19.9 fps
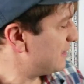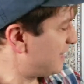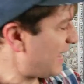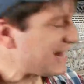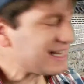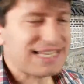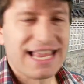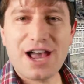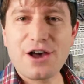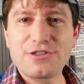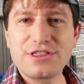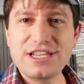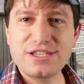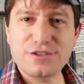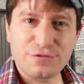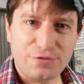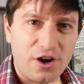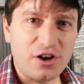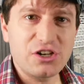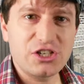that's how
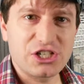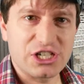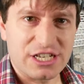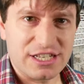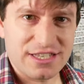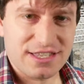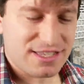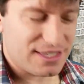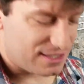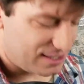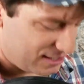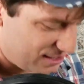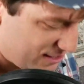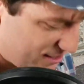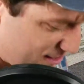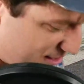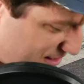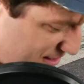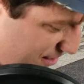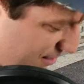this functions.
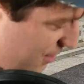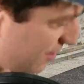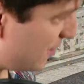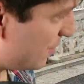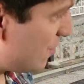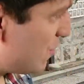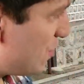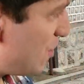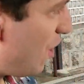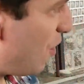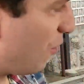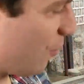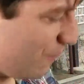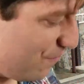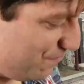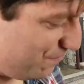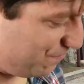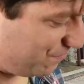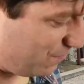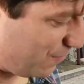
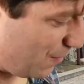So